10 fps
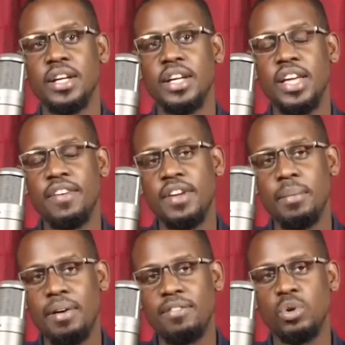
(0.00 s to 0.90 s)
gave
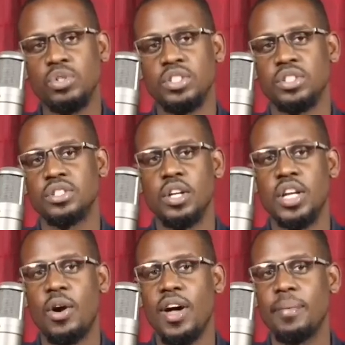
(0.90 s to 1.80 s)
him a vote.
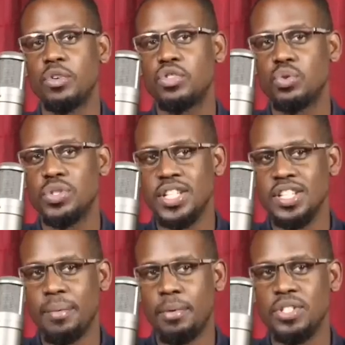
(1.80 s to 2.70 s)
Now, I am not too certain
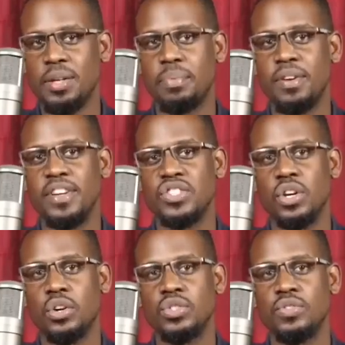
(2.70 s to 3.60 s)
about the previous
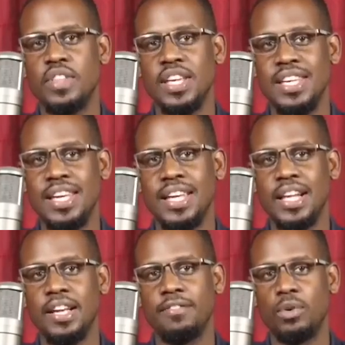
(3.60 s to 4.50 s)
records of the
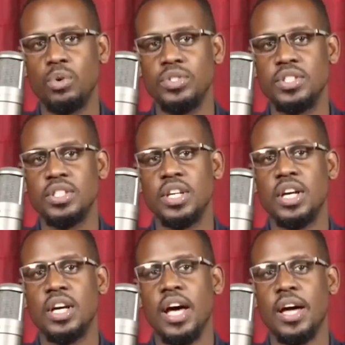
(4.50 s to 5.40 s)
Eala votes.
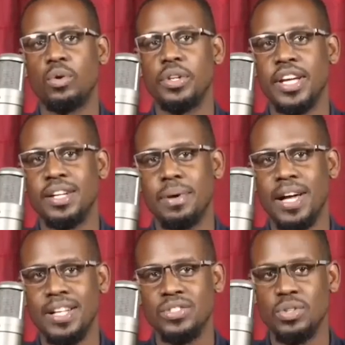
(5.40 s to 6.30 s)
I couldn't get my
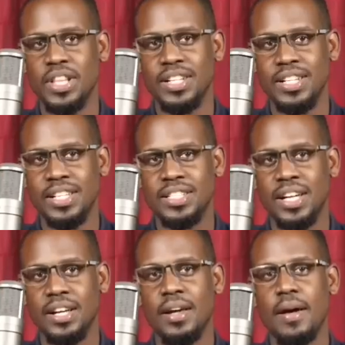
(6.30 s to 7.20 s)
hands on that
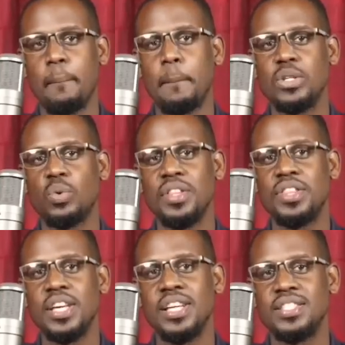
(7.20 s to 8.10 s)
data. But one
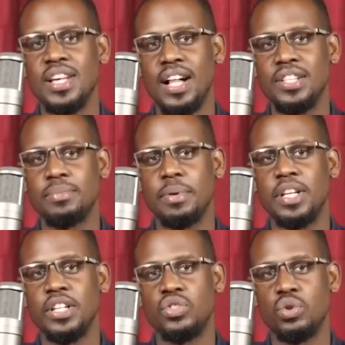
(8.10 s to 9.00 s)
thing is
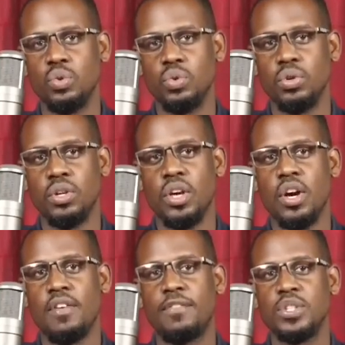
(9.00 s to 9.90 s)
ultimately true.
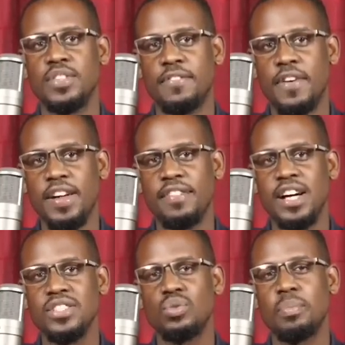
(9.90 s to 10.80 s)
45
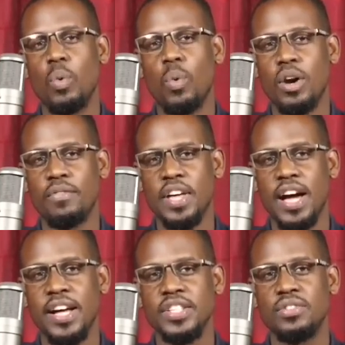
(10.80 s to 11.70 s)
has to be one of the
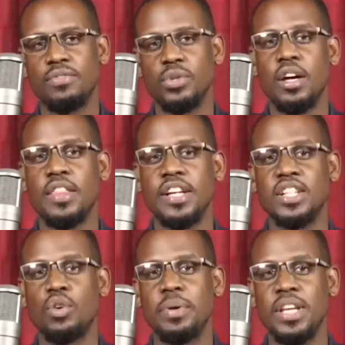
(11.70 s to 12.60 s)
highest votes that a
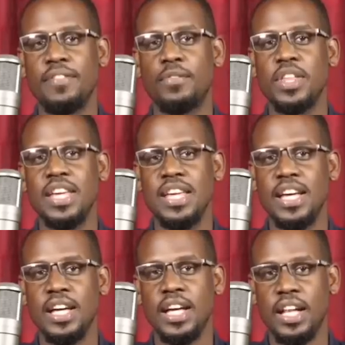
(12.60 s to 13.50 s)
nominee for the
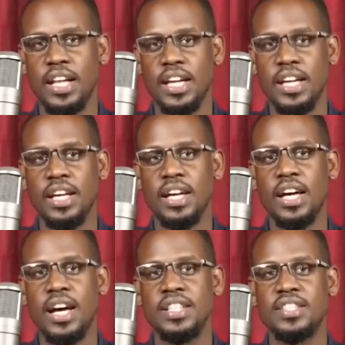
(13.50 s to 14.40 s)
Eala
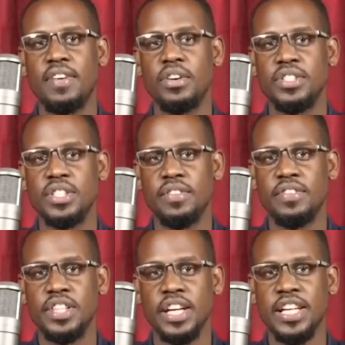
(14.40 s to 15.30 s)
has ever received
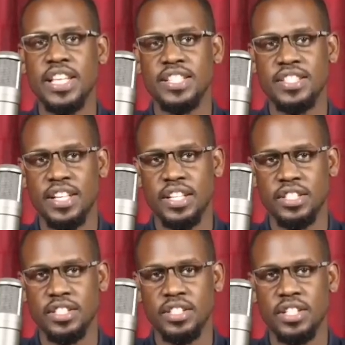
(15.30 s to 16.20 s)
at the Kenyan
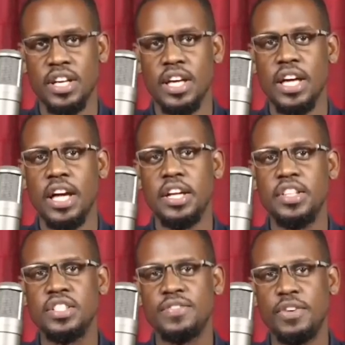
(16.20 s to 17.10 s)
Senate. And in
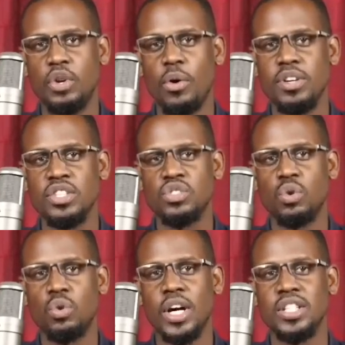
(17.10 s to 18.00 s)
this video, I want us to
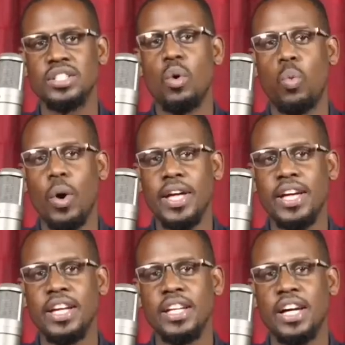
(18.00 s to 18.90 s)
look at why
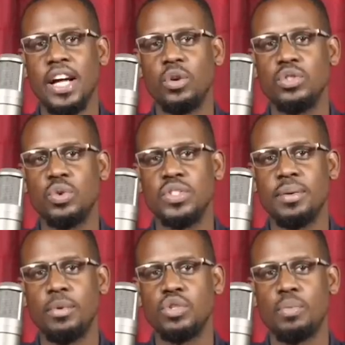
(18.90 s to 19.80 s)
Kennedy Kalonzo was
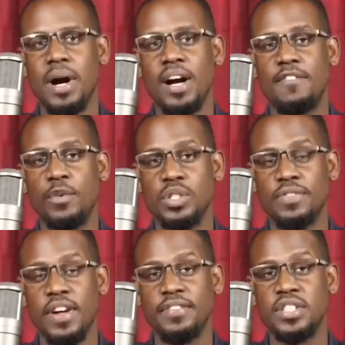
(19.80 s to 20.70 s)
able to bag
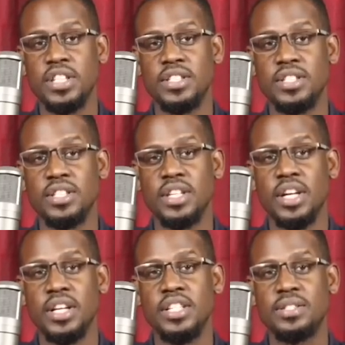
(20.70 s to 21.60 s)
45 seats
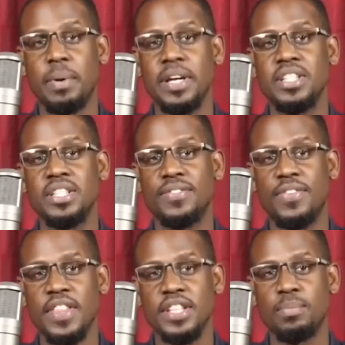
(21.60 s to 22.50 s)
despite his
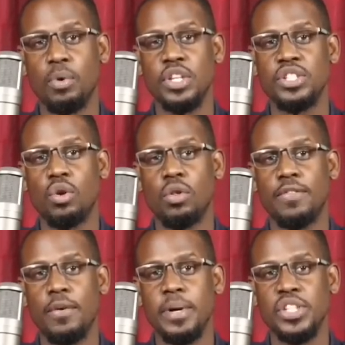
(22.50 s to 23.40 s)
father's political
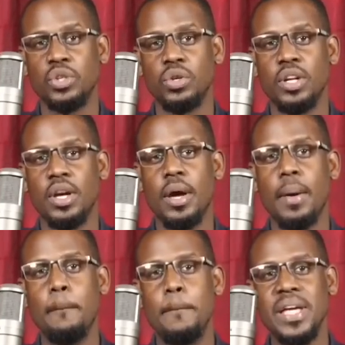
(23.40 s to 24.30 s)
formation
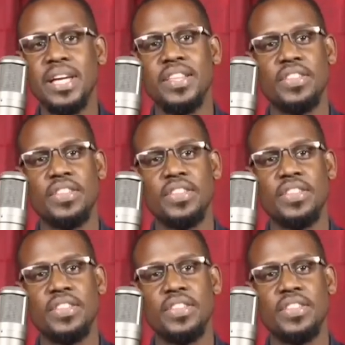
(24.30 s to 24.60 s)
being in the